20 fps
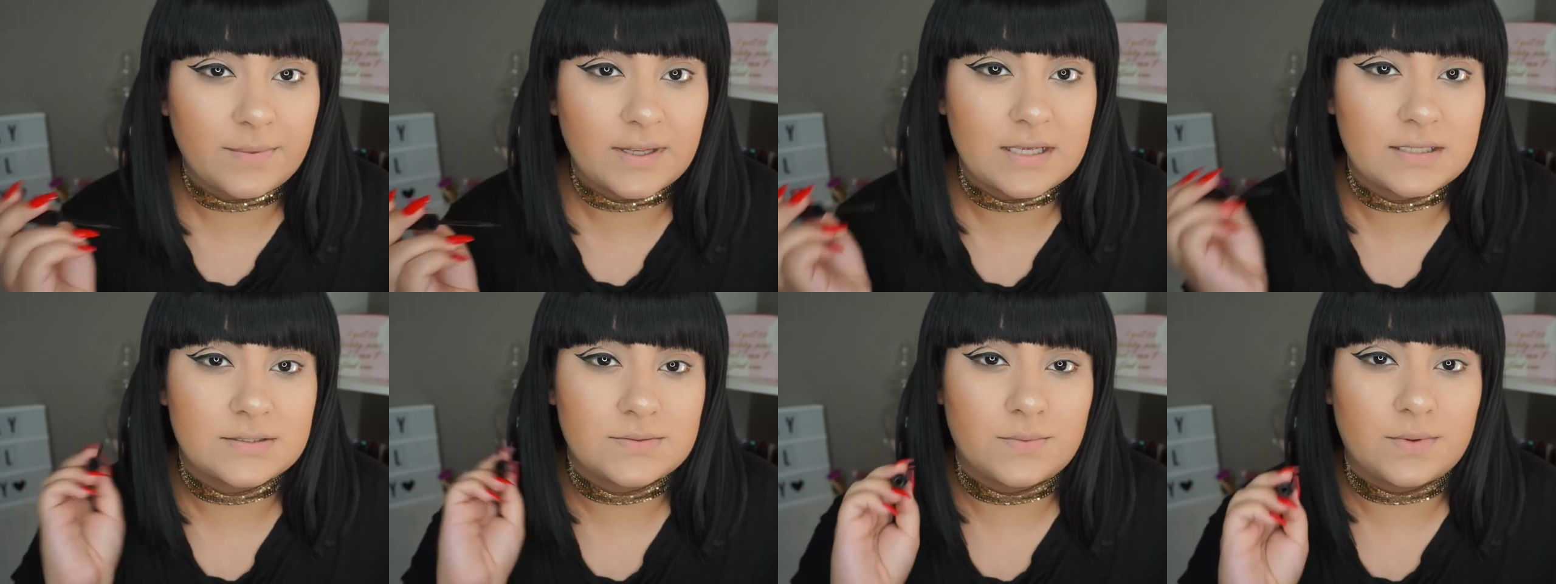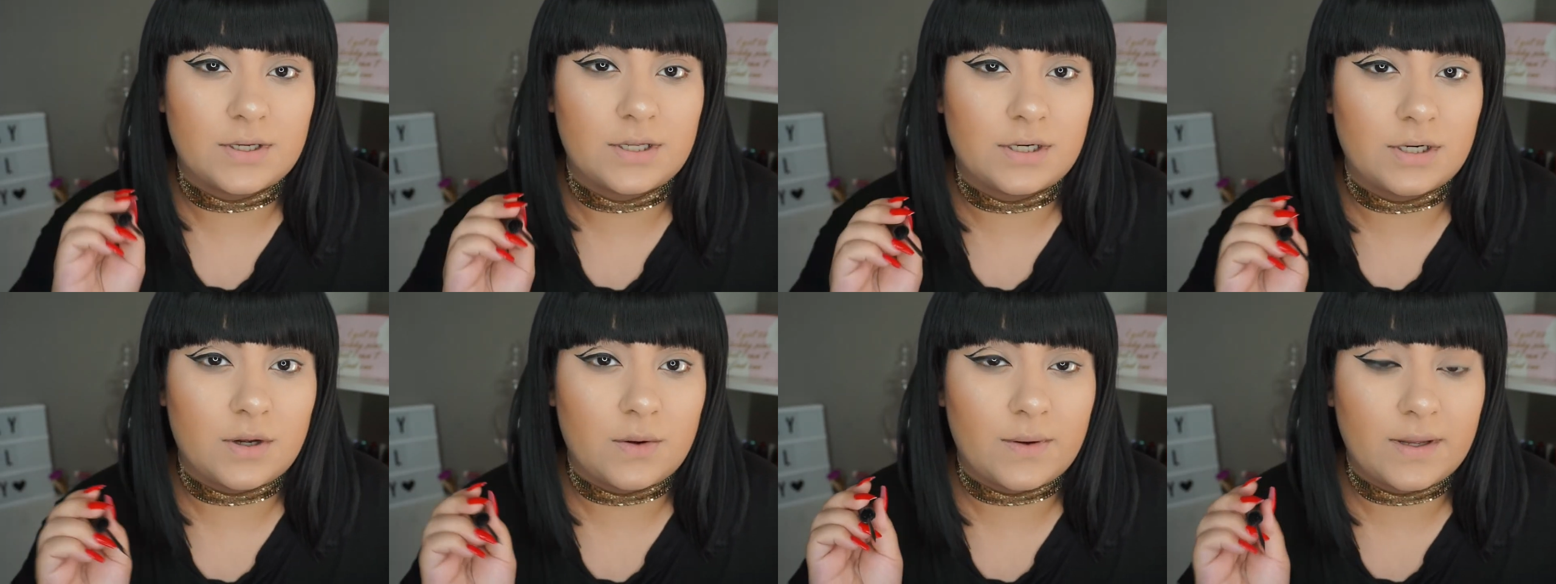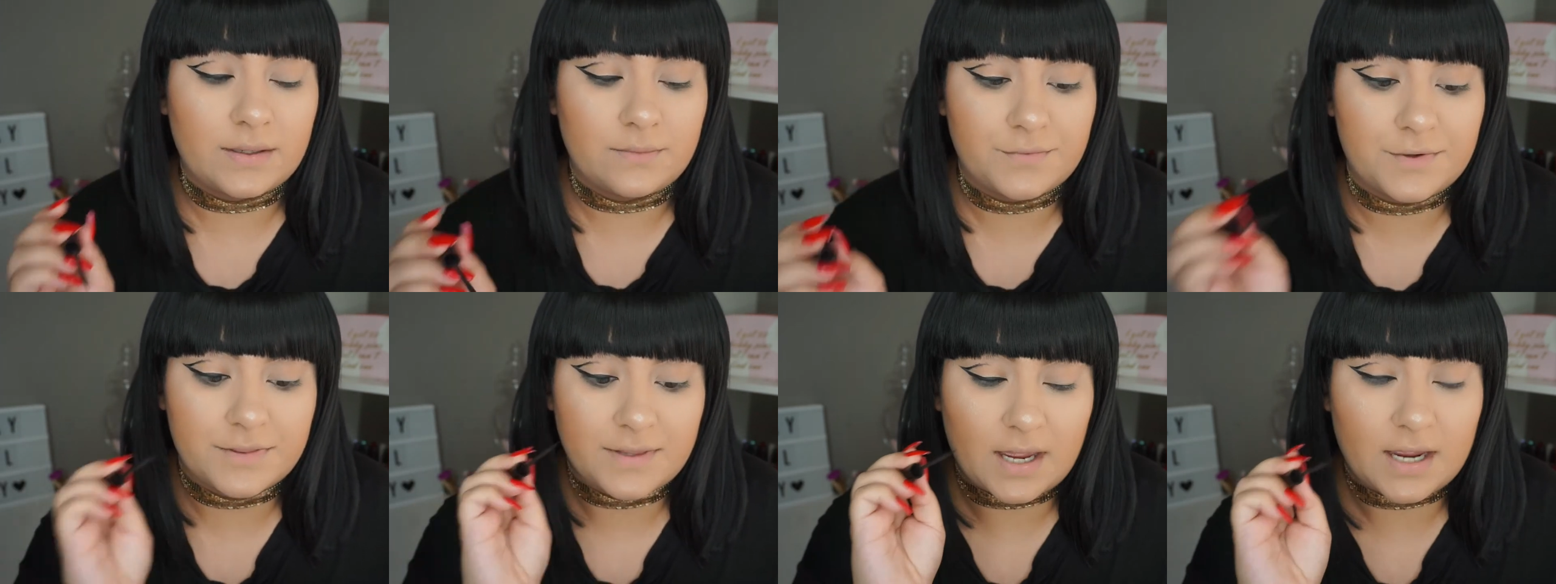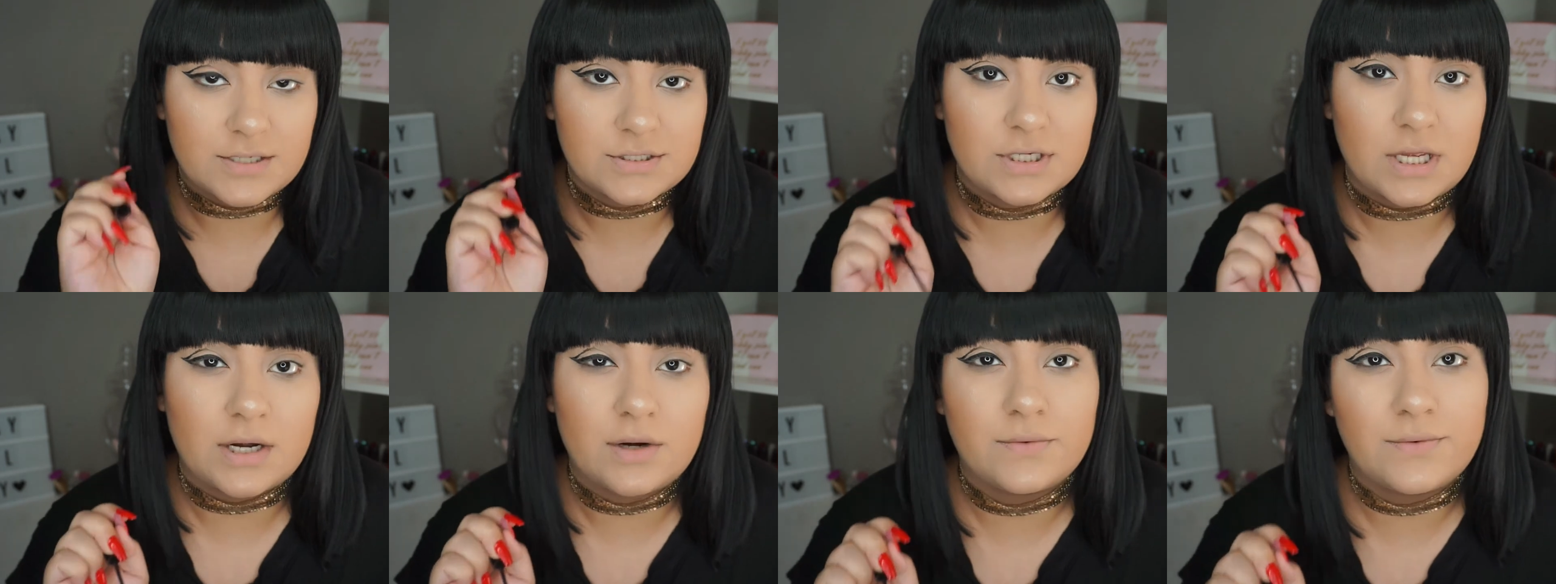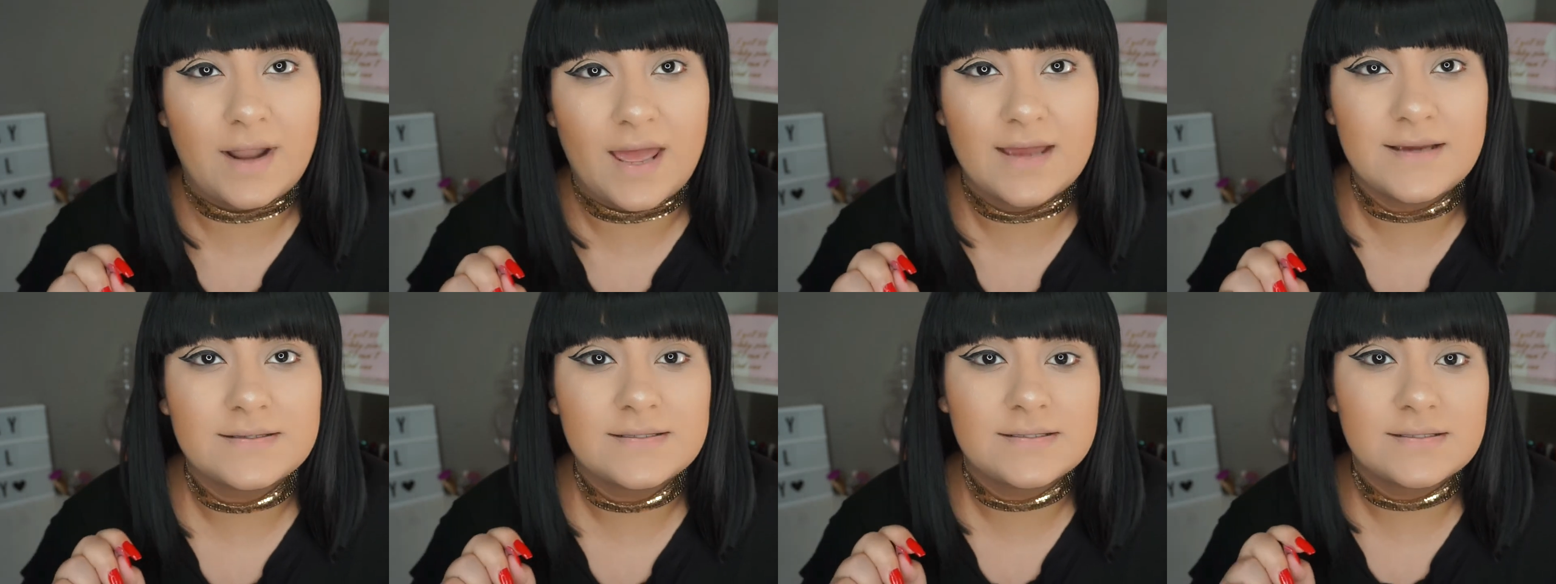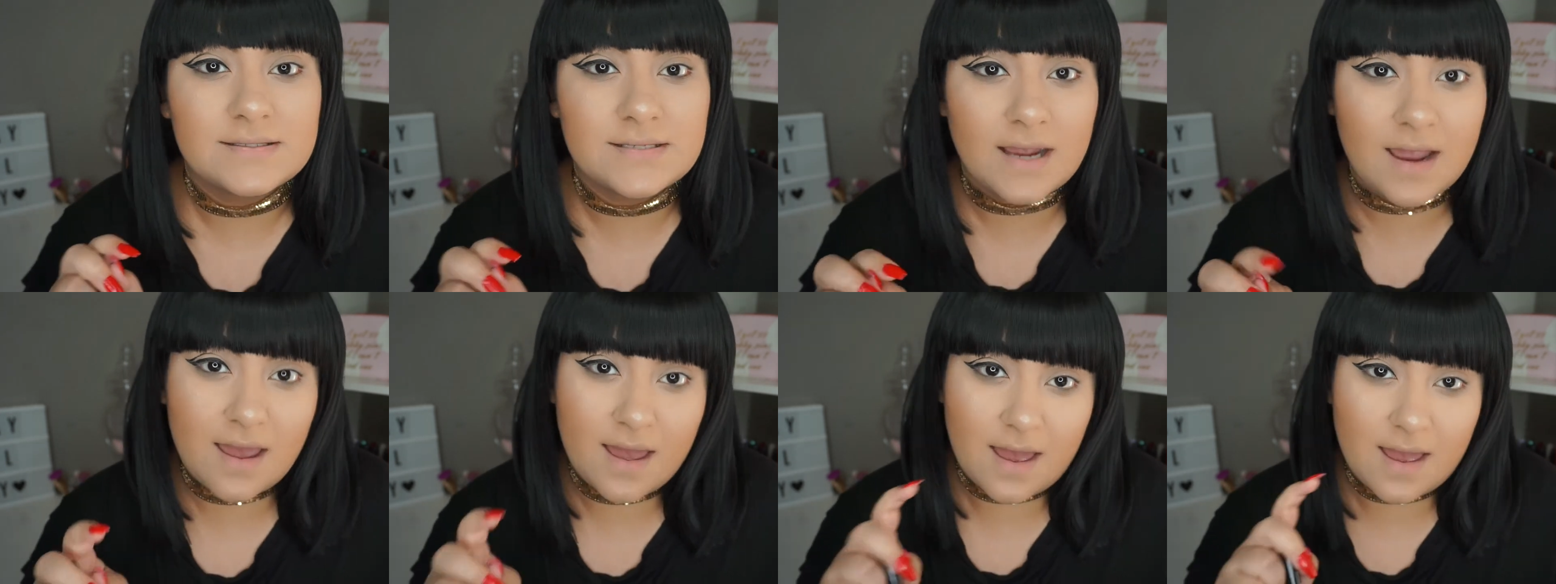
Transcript: because we're going to go in with eyeshadow next